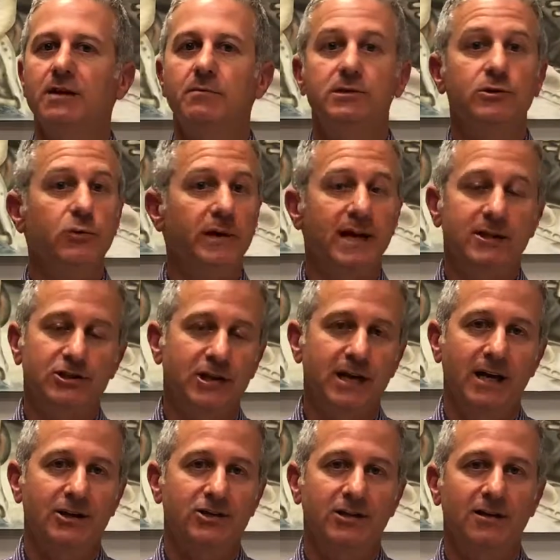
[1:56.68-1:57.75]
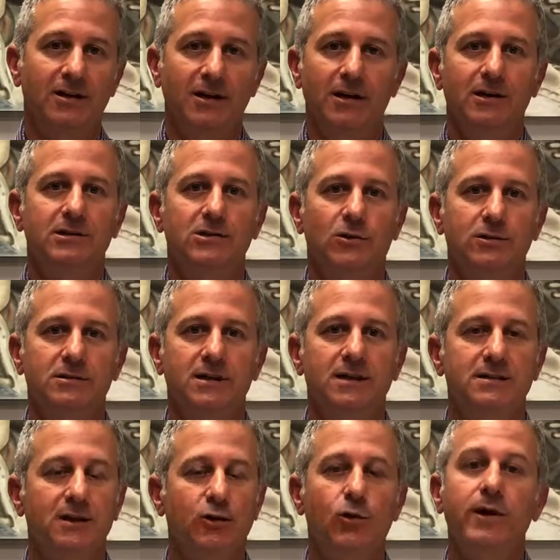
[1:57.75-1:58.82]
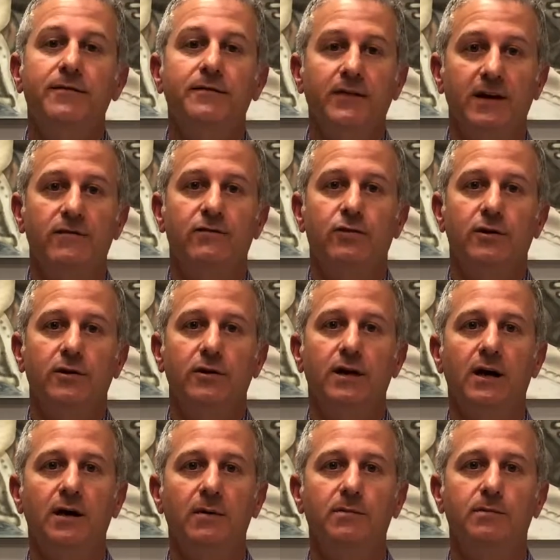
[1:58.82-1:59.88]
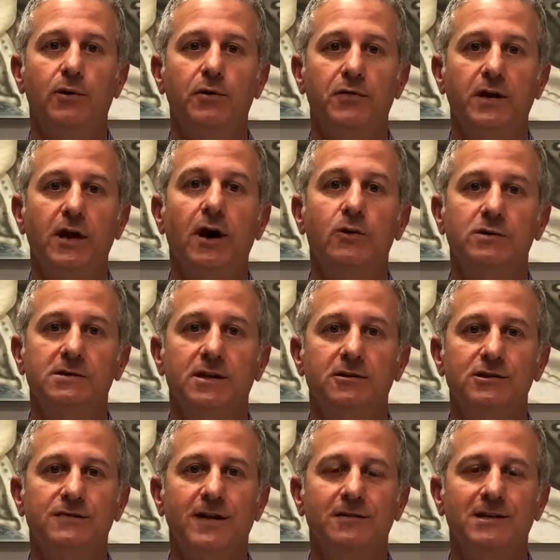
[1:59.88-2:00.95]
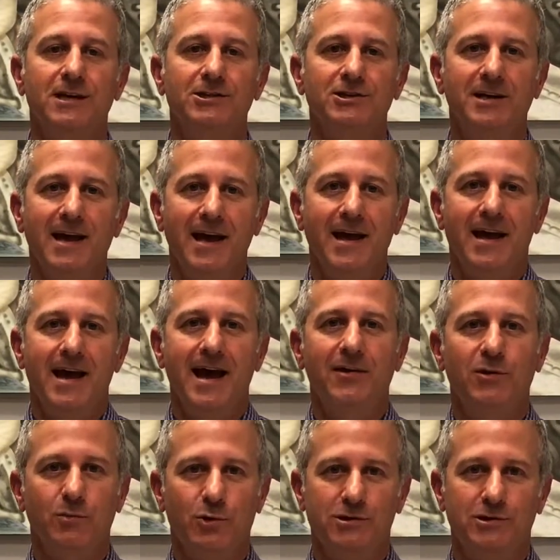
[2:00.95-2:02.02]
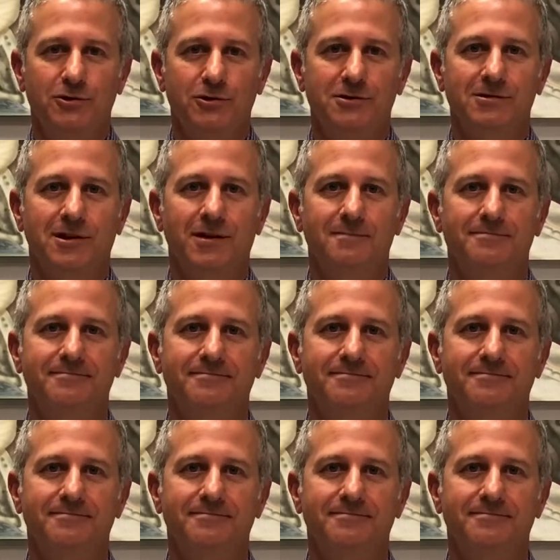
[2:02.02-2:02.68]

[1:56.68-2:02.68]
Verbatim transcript: and between education. So it's, it's a great fit for uh, both the Ottawa Senators Foundation and the Boys and Girls Club.